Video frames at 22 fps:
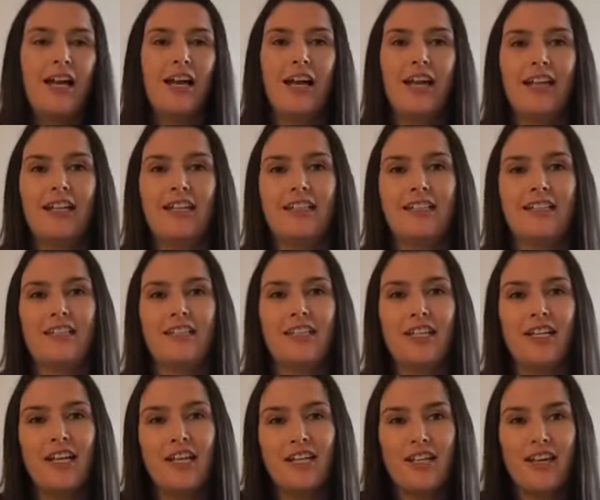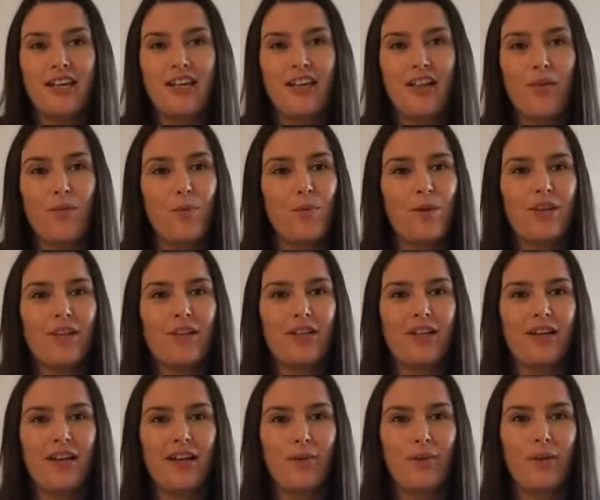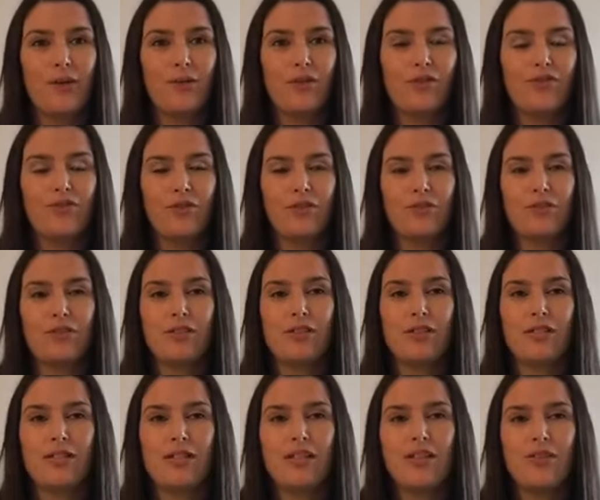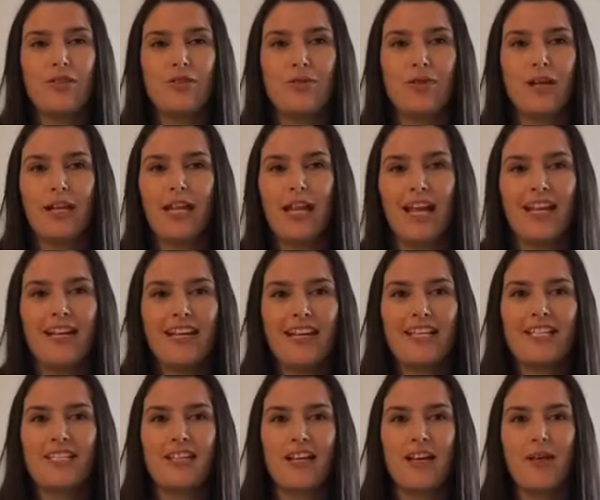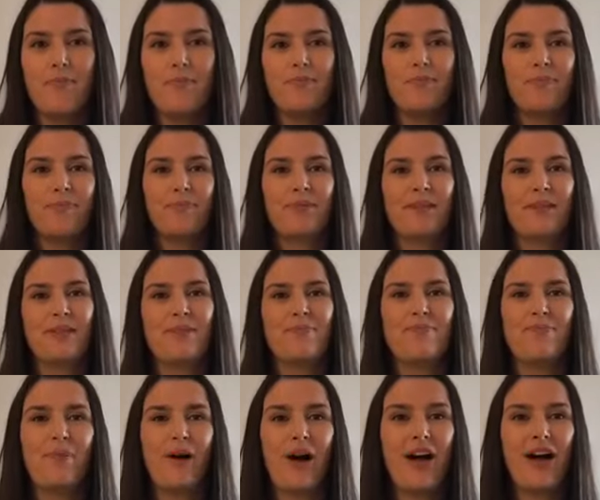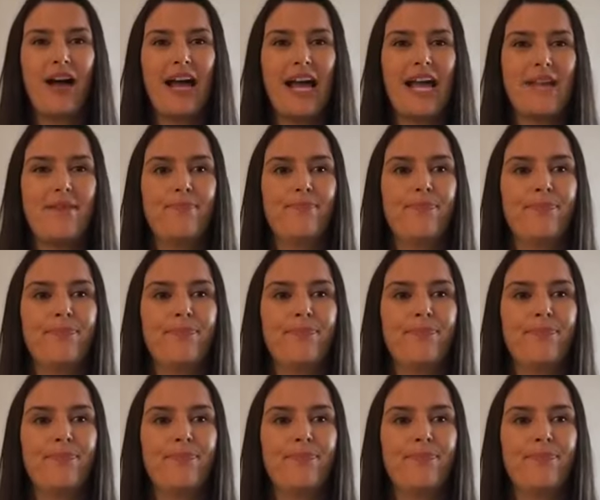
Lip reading: And yeah, we look forward to seeing you again next time. Bye.